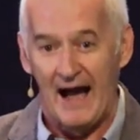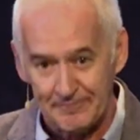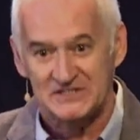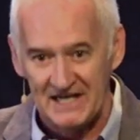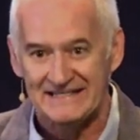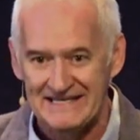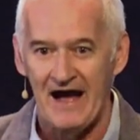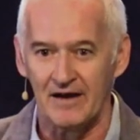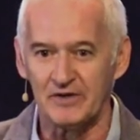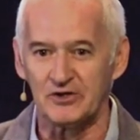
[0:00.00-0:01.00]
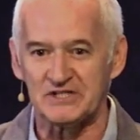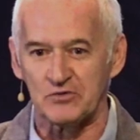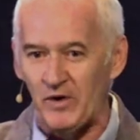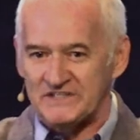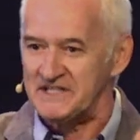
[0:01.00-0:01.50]
upside down, because it
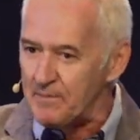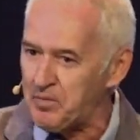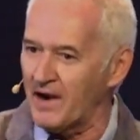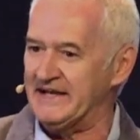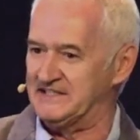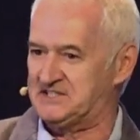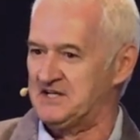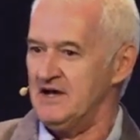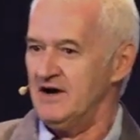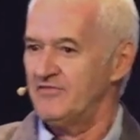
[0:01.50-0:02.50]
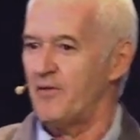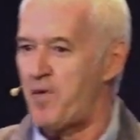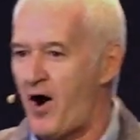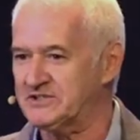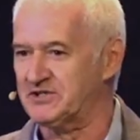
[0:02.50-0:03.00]
wasn't a place for
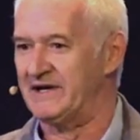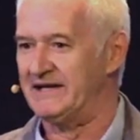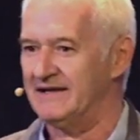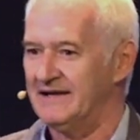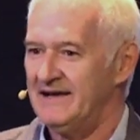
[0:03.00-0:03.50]
bartering